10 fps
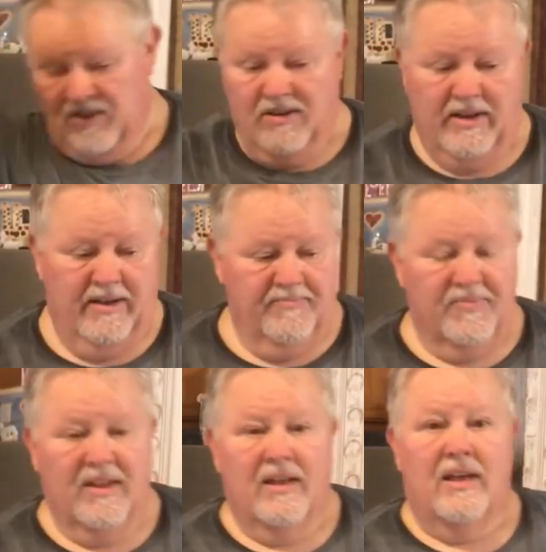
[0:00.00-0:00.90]
Okay,
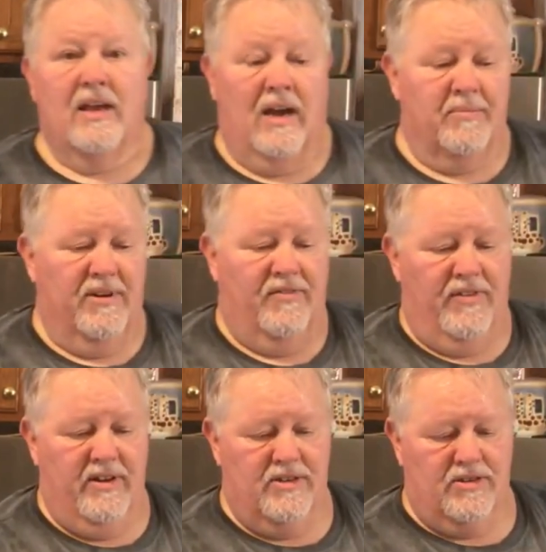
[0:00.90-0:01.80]
I'm going to
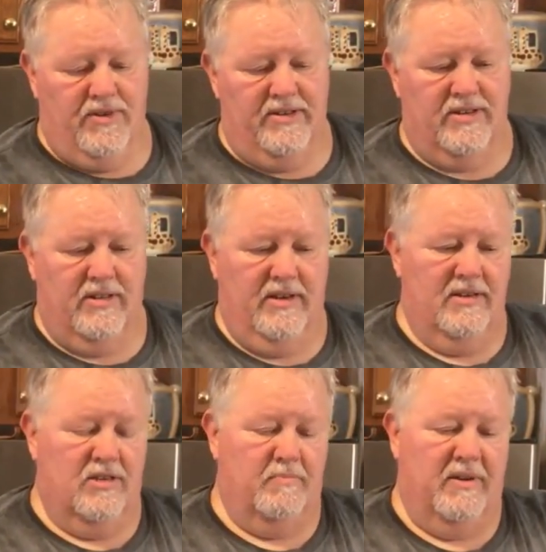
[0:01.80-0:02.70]
finish the rest of
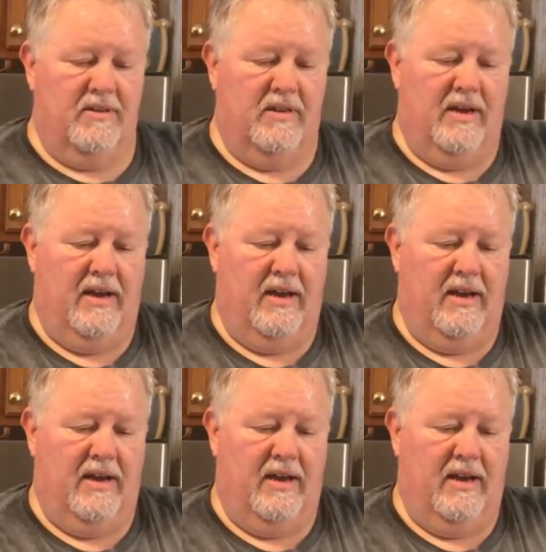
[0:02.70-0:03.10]
this, but